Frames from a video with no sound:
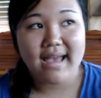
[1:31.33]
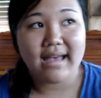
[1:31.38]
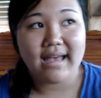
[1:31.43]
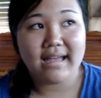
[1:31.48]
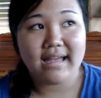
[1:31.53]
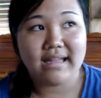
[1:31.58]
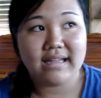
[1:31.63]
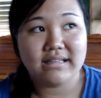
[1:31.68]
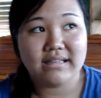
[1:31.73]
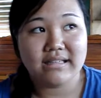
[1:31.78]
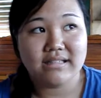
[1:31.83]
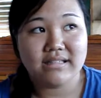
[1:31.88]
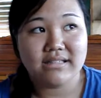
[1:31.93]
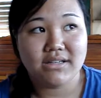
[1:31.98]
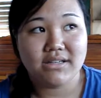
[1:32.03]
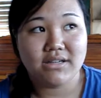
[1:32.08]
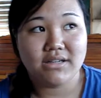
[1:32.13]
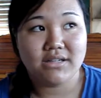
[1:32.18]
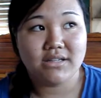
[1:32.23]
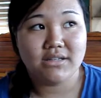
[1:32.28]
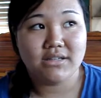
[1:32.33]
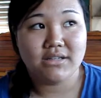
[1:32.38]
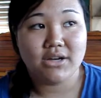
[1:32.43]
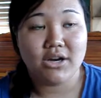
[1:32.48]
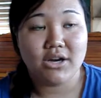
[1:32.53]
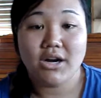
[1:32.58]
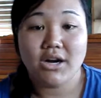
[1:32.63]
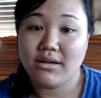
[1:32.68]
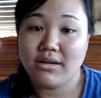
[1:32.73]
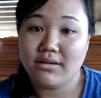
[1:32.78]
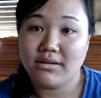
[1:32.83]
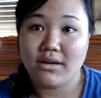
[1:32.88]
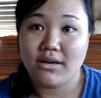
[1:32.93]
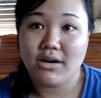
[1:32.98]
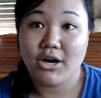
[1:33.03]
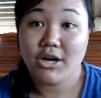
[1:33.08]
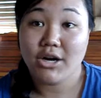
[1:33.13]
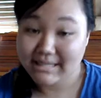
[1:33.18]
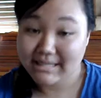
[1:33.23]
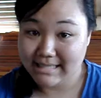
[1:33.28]
and an
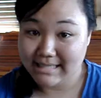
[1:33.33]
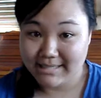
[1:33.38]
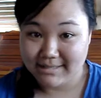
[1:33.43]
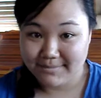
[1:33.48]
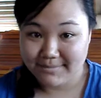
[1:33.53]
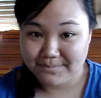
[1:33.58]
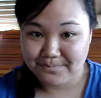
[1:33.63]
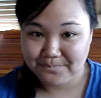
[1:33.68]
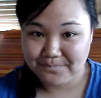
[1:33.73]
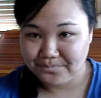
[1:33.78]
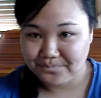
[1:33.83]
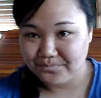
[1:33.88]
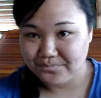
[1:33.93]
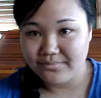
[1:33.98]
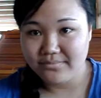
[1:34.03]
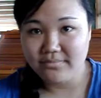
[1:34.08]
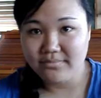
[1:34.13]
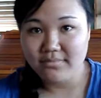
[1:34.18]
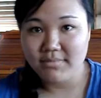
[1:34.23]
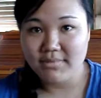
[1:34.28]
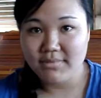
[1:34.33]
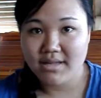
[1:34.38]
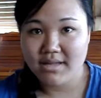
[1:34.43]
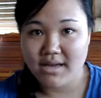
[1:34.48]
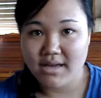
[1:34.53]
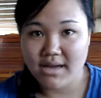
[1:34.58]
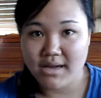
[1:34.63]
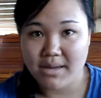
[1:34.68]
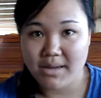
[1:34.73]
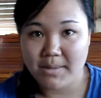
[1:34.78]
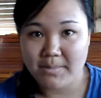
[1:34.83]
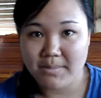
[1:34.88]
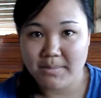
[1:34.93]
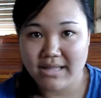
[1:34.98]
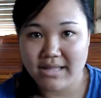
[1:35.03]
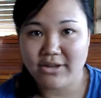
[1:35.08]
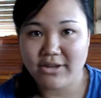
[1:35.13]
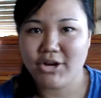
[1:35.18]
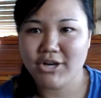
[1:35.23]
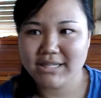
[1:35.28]
architect.
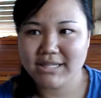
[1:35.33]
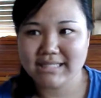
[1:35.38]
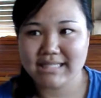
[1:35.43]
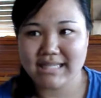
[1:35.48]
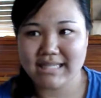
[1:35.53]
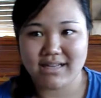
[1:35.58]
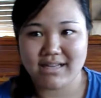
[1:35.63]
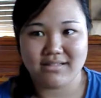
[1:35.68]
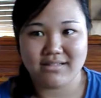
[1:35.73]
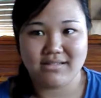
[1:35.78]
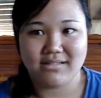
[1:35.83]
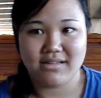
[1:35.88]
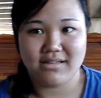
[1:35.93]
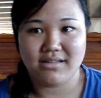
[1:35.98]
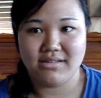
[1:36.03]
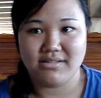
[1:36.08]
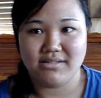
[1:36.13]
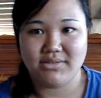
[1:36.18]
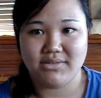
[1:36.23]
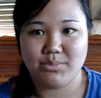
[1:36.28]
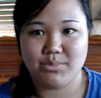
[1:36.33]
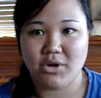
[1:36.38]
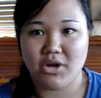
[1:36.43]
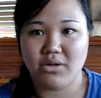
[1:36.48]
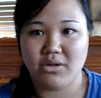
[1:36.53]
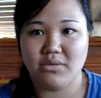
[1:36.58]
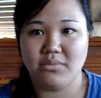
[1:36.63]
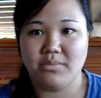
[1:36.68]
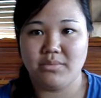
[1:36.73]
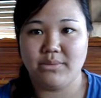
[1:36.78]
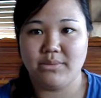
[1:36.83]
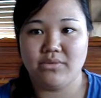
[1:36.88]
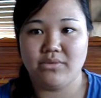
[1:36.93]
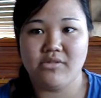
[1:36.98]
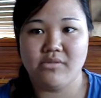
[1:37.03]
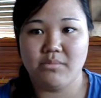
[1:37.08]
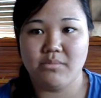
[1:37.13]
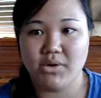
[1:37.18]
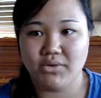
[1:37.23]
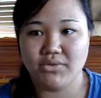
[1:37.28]
And the architect is probably one
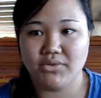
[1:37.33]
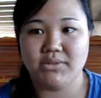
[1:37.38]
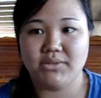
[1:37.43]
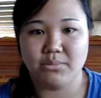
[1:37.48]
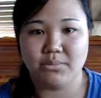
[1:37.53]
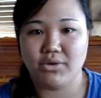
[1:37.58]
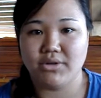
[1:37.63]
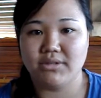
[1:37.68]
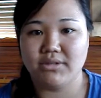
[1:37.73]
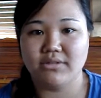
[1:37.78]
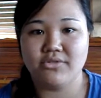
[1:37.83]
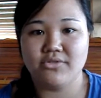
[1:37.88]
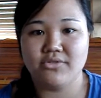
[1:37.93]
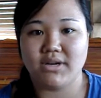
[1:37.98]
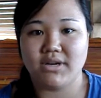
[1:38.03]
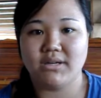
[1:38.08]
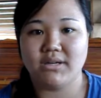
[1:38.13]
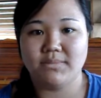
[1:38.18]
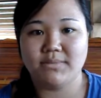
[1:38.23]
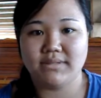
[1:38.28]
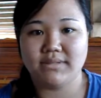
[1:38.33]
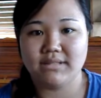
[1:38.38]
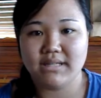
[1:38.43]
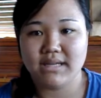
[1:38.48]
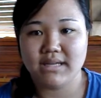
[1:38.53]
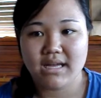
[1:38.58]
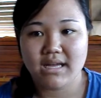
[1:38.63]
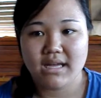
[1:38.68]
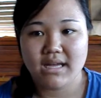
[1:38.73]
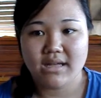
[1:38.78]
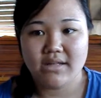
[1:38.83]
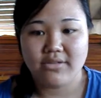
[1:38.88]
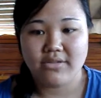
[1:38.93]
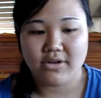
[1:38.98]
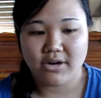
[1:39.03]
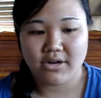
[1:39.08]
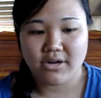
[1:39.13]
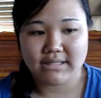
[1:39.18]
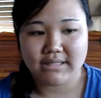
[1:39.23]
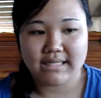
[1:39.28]
of the most important jobs.
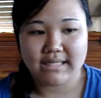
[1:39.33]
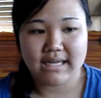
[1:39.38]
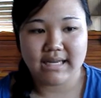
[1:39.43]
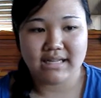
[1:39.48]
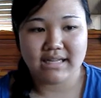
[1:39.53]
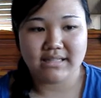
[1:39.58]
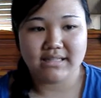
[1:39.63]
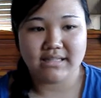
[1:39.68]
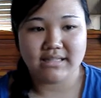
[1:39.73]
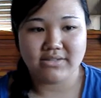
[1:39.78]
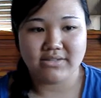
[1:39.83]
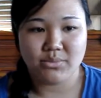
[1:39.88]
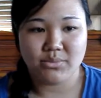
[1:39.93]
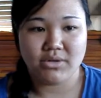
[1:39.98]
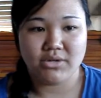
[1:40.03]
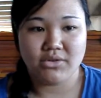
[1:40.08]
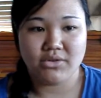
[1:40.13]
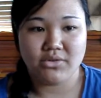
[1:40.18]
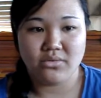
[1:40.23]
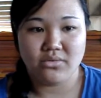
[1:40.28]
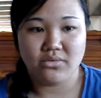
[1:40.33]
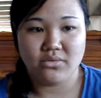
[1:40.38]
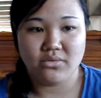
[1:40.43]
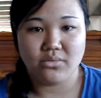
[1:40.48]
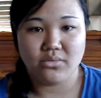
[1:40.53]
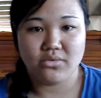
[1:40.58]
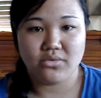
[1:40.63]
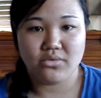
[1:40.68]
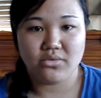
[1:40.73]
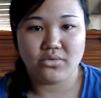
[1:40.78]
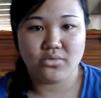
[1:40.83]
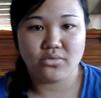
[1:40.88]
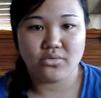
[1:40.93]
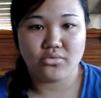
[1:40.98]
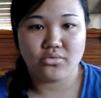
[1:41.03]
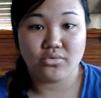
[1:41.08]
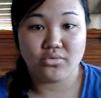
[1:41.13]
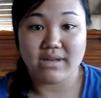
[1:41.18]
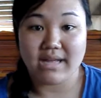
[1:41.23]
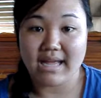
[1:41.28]
The architect is the one who
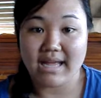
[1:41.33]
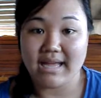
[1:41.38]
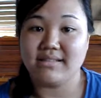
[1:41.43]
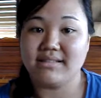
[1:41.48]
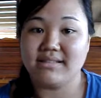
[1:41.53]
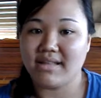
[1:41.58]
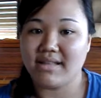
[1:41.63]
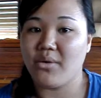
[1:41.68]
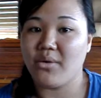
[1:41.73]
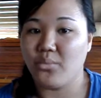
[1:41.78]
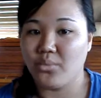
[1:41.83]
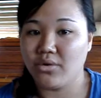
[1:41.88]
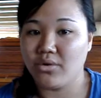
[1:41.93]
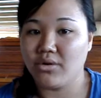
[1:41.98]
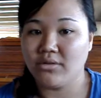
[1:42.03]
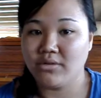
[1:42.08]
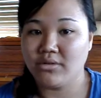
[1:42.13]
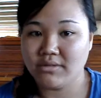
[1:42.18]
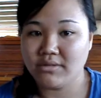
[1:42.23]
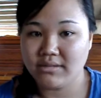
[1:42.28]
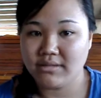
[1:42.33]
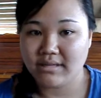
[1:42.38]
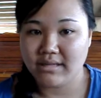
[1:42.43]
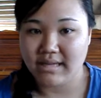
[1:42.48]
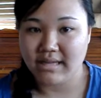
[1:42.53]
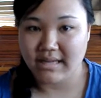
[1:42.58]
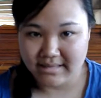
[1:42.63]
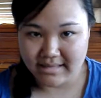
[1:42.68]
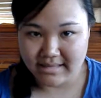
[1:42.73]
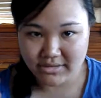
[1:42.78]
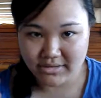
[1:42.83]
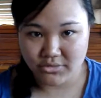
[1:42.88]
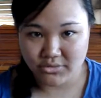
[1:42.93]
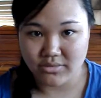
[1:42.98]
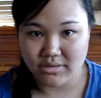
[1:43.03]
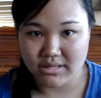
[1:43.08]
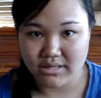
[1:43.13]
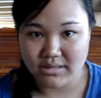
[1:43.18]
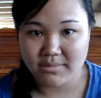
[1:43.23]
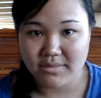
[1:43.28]
creates that world in that
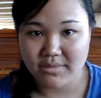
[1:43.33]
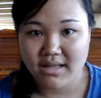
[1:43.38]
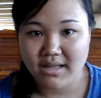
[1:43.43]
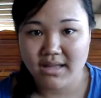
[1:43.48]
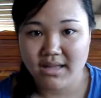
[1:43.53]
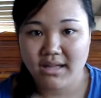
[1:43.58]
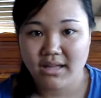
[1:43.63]
dream.